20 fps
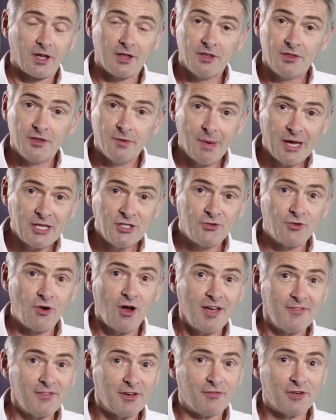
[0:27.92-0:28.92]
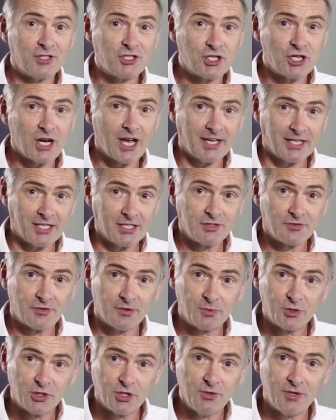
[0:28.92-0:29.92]
The main driver for change from
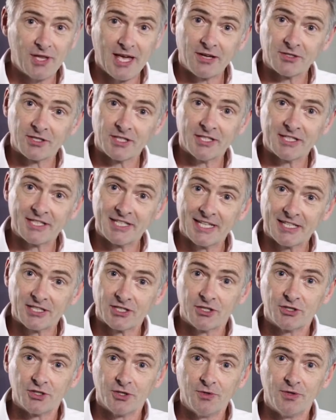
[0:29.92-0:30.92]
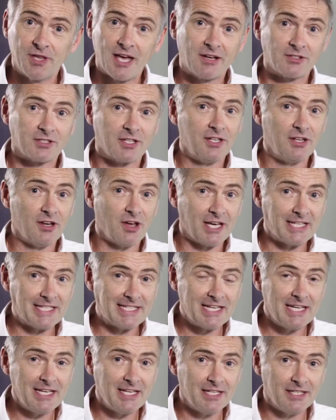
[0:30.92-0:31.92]
2006 to
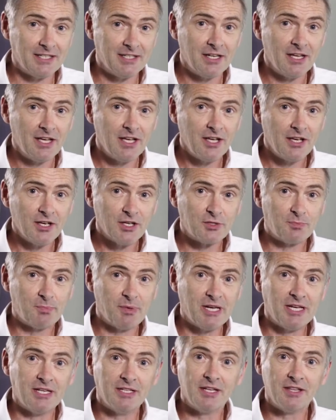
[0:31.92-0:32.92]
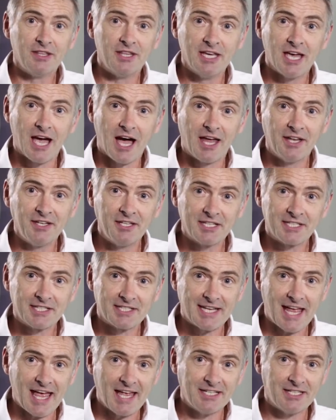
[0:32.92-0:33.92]
2019 has been the
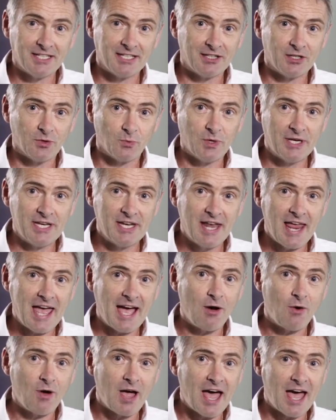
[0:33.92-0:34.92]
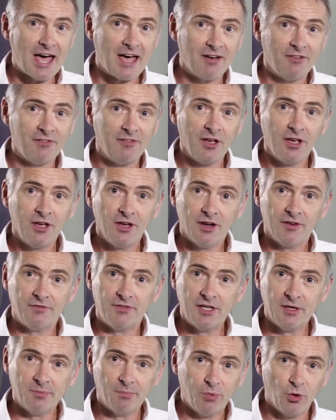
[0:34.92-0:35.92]
understanding that we now have of
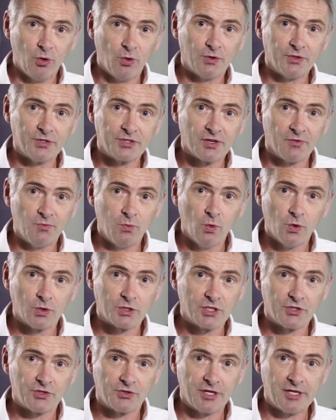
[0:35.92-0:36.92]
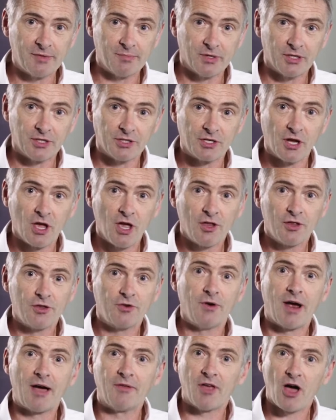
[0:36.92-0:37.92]
the importance of water treatment
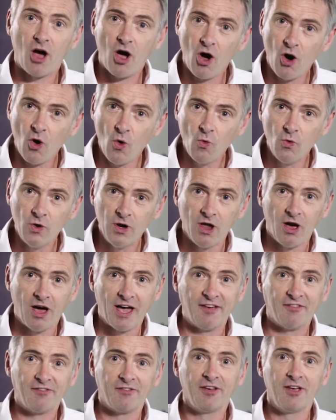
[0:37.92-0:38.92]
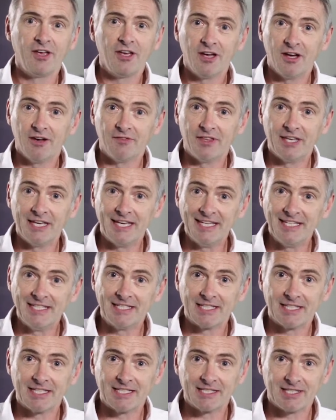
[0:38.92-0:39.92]
throughout the whole life of the
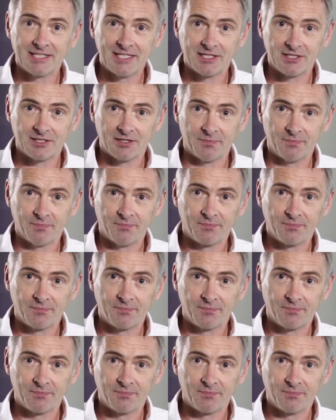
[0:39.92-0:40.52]
heating system.